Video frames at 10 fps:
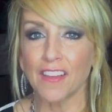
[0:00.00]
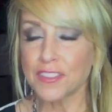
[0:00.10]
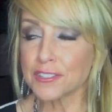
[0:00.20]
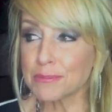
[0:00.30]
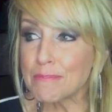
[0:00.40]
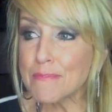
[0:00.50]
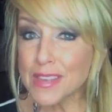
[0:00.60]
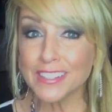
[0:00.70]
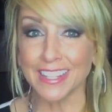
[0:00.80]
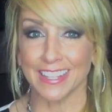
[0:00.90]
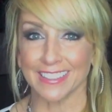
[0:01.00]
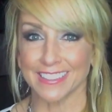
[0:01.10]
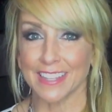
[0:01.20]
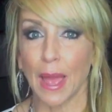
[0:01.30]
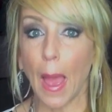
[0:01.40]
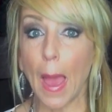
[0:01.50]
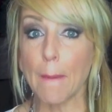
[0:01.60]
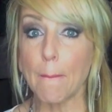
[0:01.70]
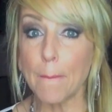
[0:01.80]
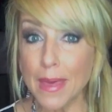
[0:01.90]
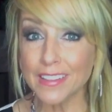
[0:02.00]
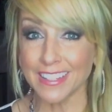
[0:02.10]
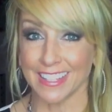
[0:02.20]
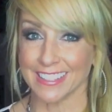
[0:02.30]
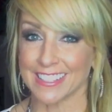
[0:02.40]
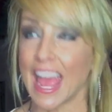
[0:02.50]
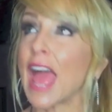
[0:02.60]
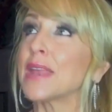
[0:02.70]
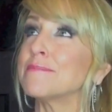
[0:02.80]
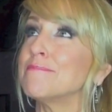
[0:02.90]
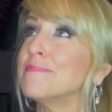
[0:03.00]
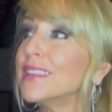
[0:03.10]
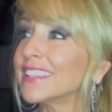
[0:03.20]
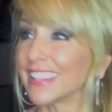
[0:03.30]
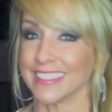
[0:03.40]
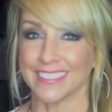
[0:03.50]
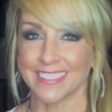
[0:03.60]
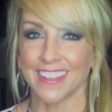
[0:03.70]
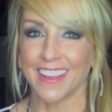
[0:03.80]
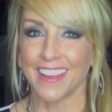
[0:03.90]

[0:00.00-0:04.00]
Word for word: There's millions and millions and millions